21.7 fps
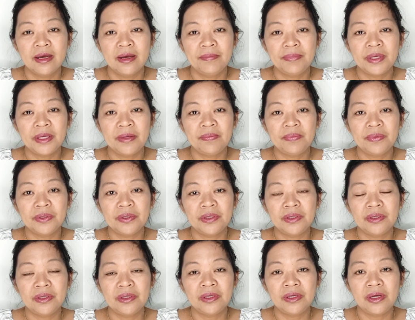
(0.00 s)
people
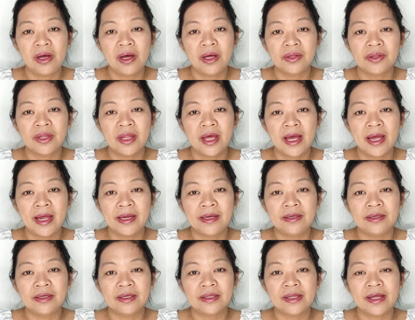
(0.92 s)

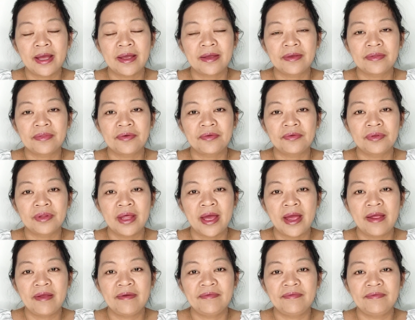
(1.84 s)
online look like their
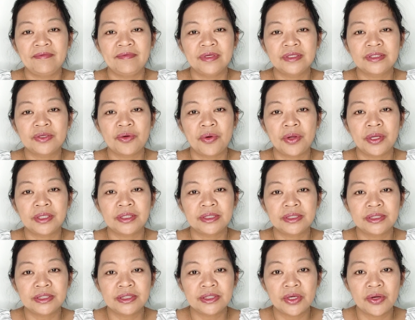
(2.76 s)
life is going
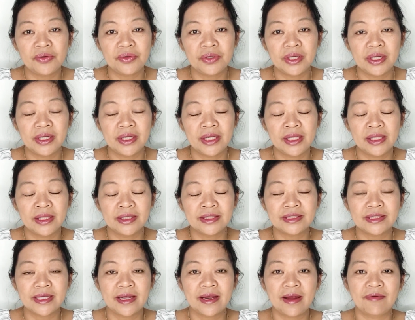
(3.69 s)
so good. It
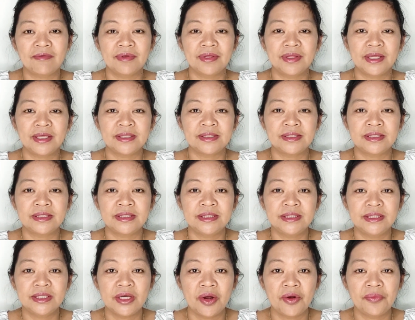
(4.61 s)
looks like everything is
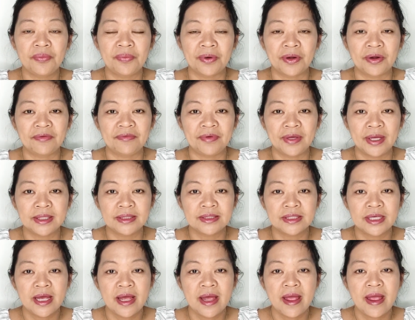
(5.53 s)
so
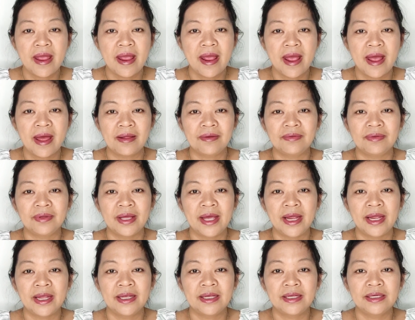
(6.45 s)
perfect and
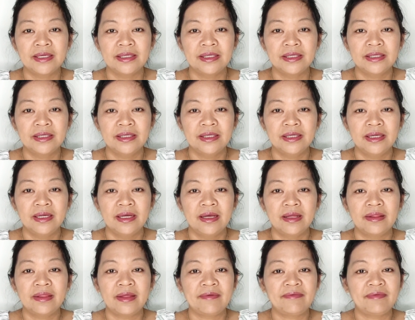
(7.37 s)
like
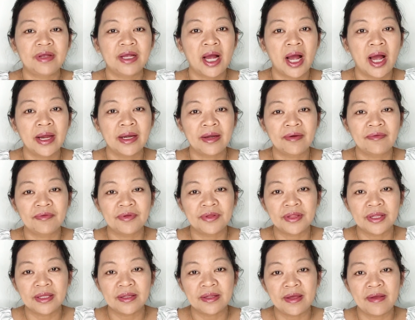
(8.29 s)
they've got
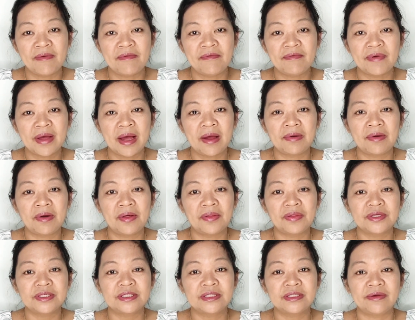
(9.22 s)
everything. They found all
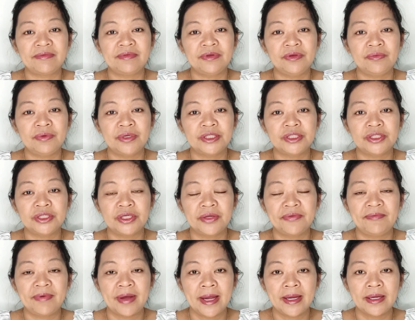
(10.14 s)
the stuff you wish you
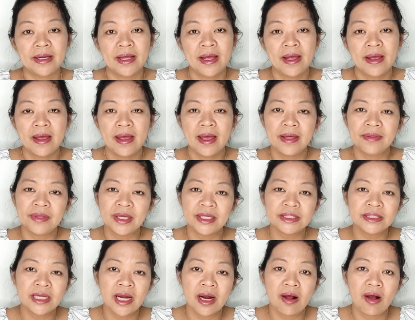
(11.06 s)
could find. And
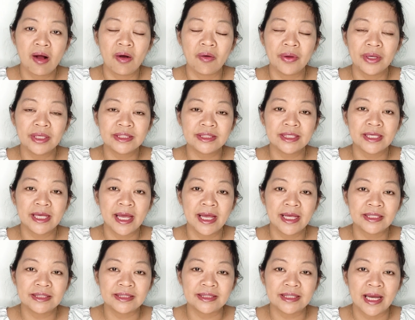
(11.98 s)
that's not always the
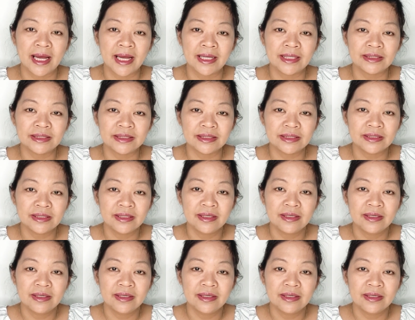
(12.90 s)
case, guys.